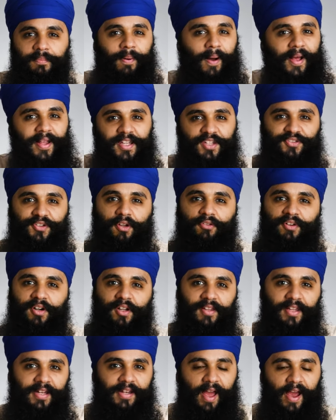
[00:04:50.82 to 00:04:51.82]
The buttons feel
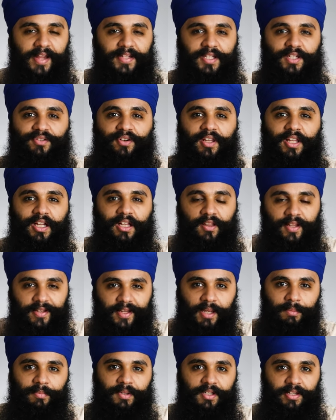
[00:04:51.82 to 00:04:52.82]
really nice. It's really
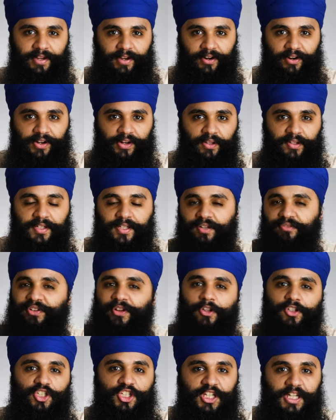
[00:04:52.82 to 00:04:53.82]
clicky material. It doesn't
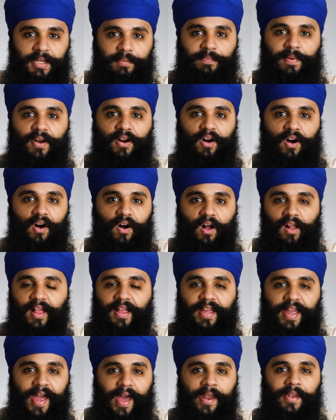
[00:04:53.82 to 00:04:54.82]
feel cheap at all.
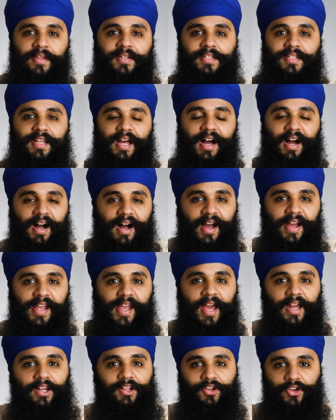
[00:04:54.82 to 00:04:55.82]
Again, this is a
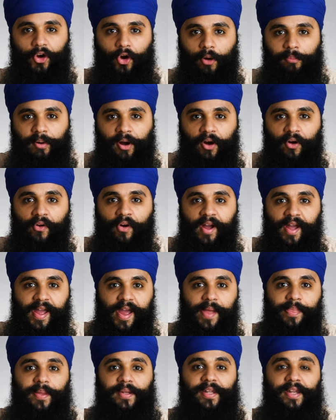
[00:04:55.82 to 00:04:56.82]
high-end Kobo
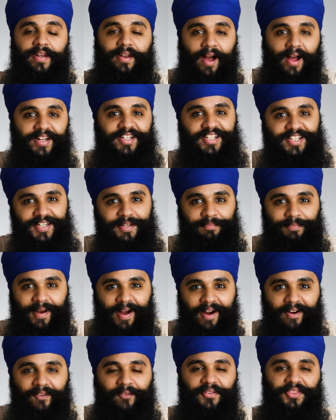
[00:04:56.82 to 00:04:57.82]
and they did not cheap
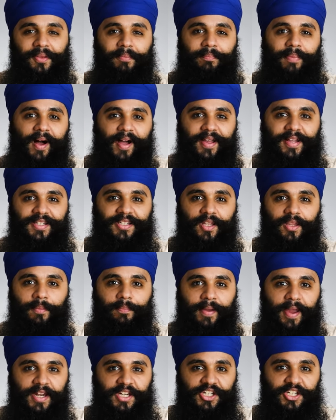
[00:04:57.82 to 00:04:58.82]
out with the buttons on the
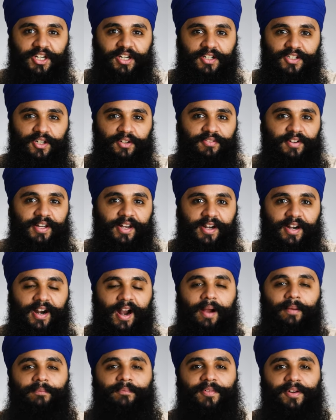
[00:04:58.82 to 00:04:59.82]
page turns over here.
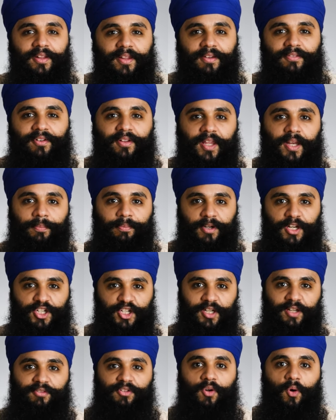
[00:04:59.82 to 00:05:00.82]
I'm really, really
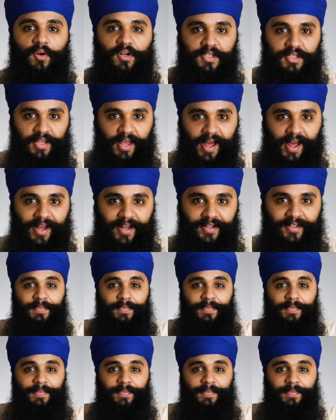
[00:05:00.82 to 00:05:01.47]
appreciative towards that.